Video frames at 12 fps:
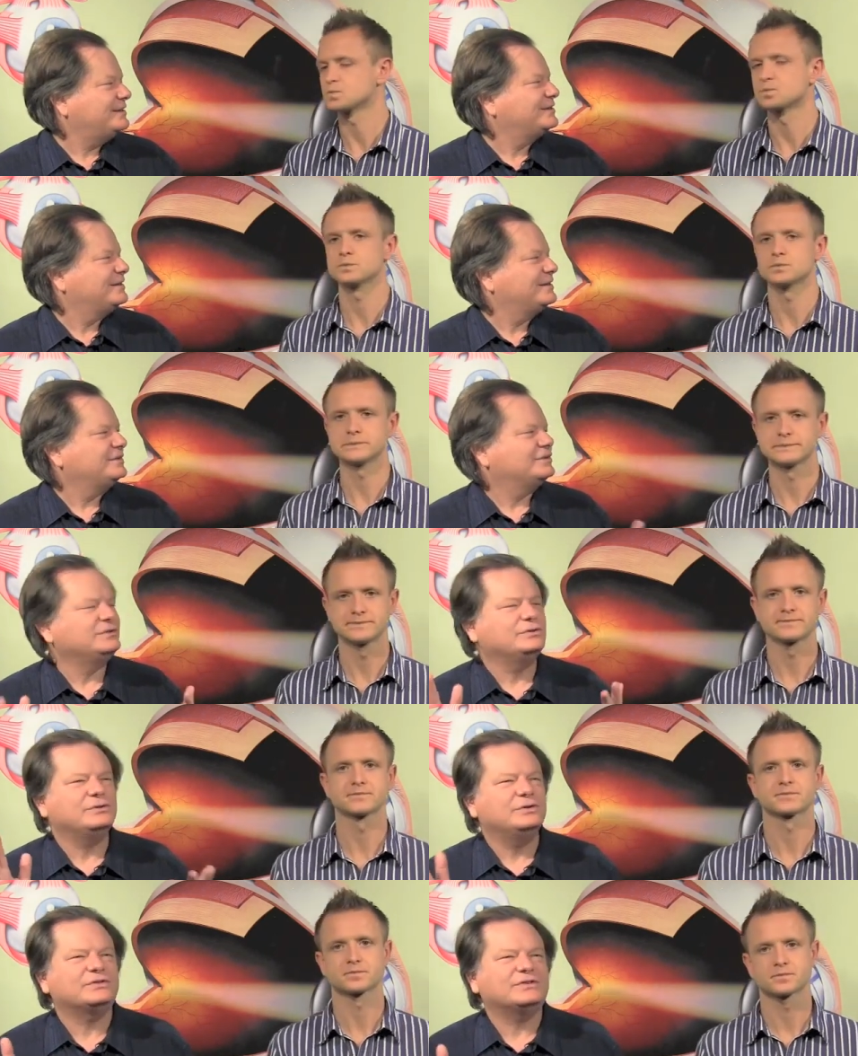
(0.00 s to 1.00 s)
Speaker 1: Mm-hmm. Do
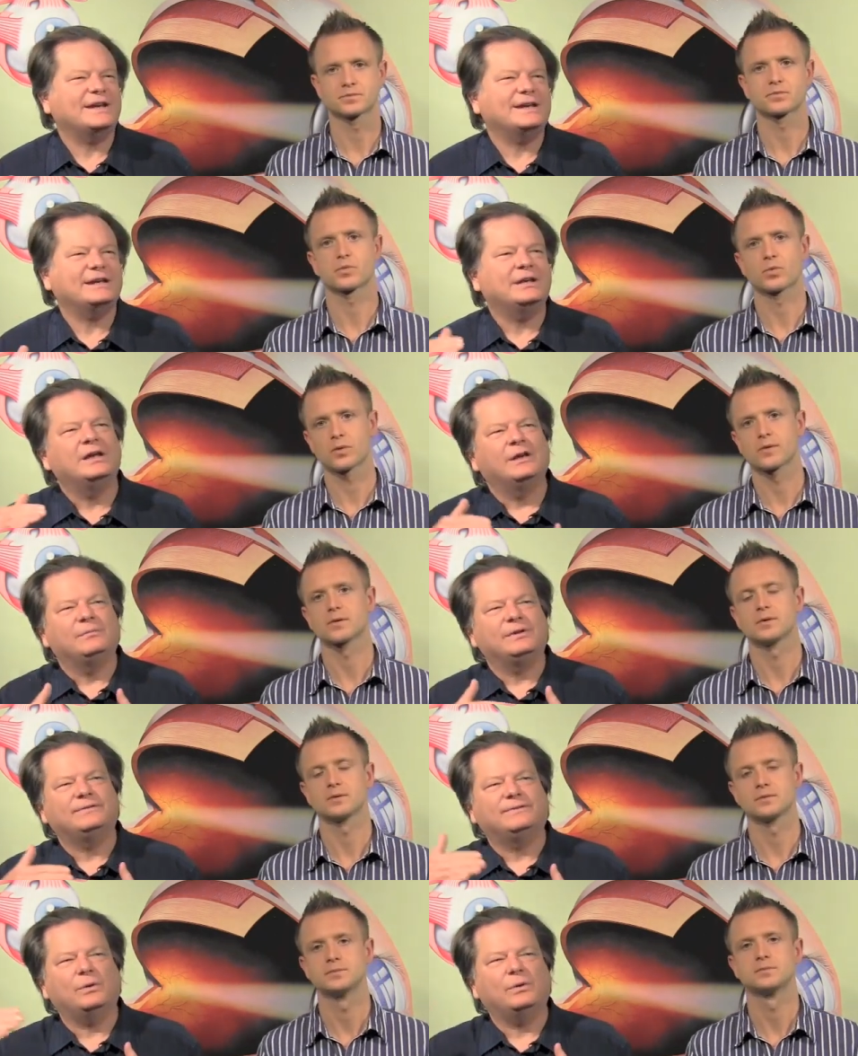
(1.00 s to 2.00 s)
do your sunning
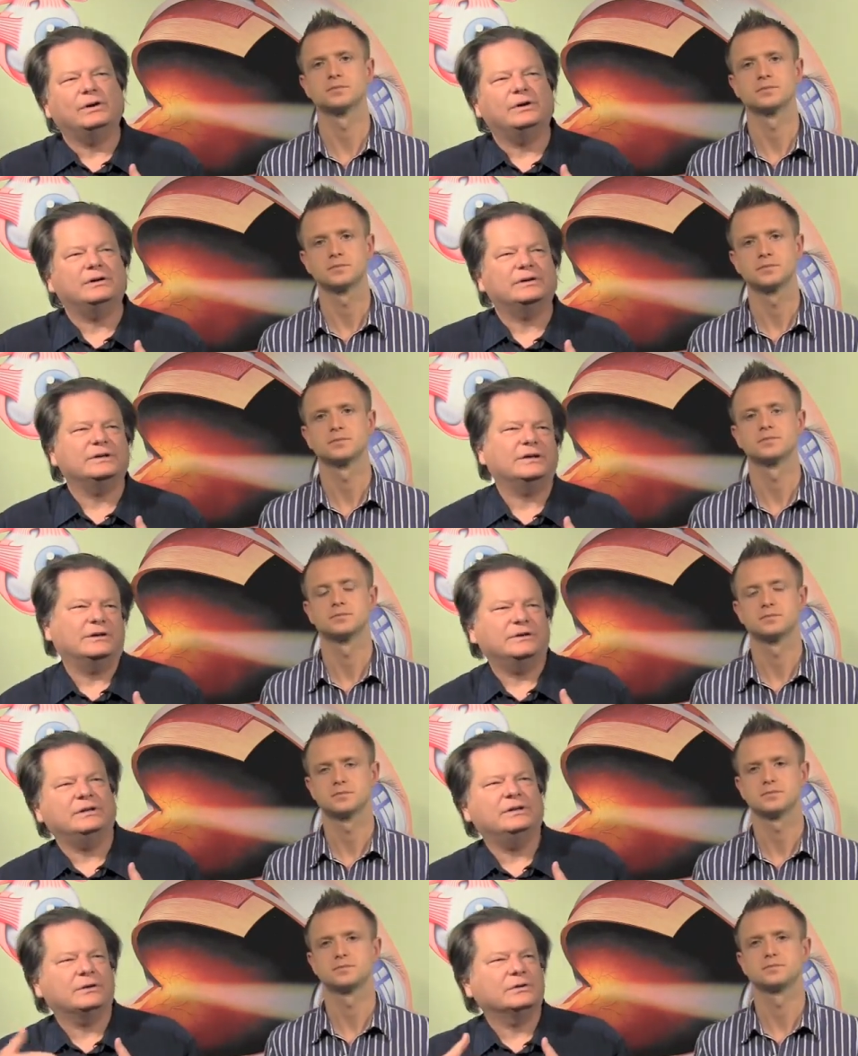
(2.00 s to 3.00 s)
before you know
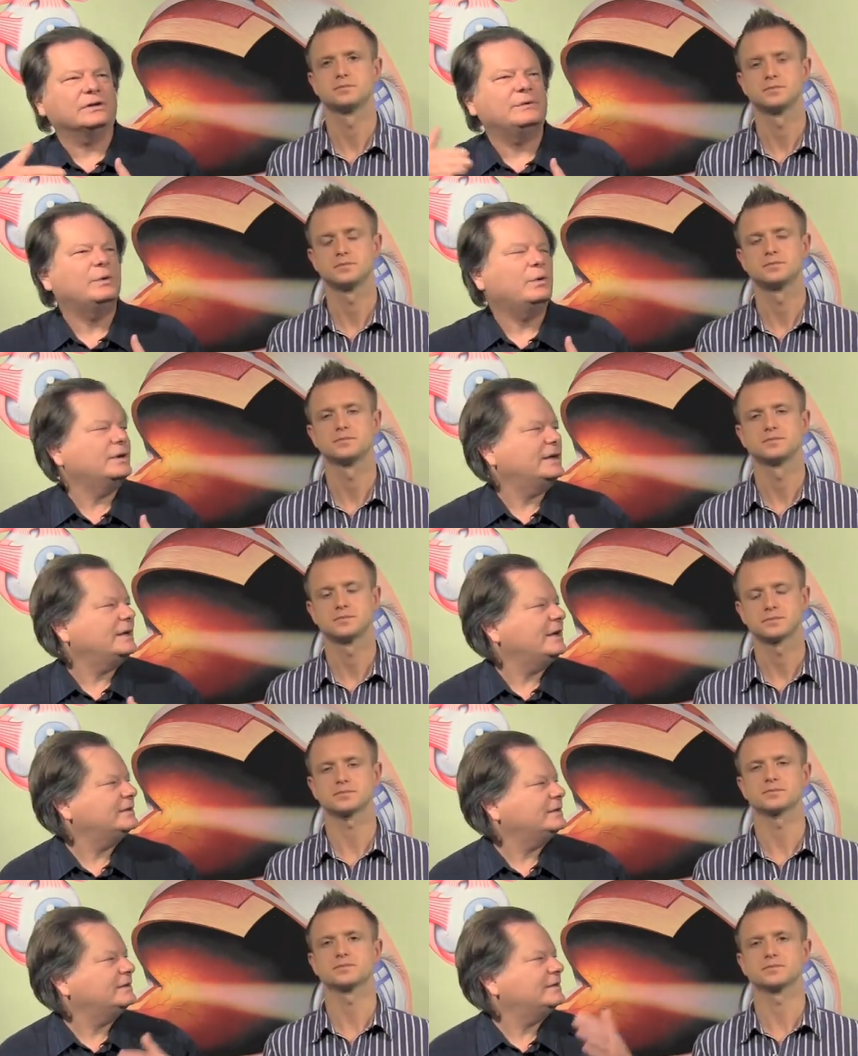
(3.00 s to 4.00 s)
in the early morning
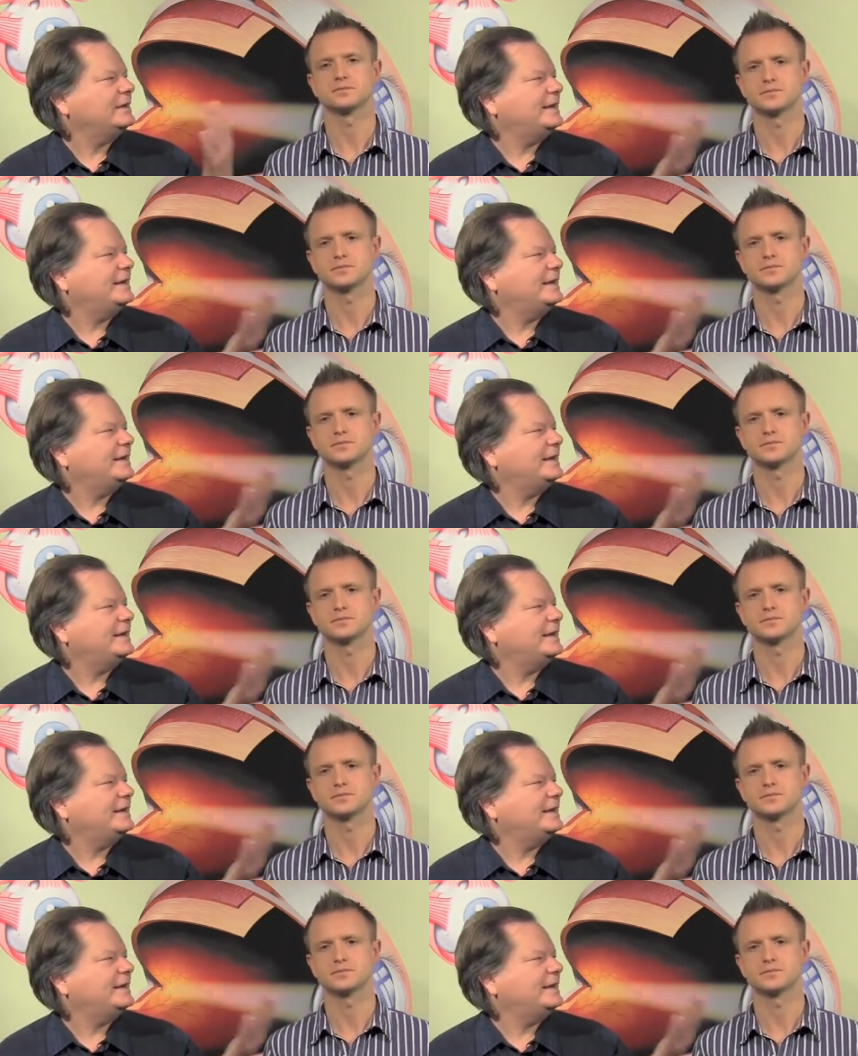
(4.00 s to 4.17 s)
and in the mm-hmm.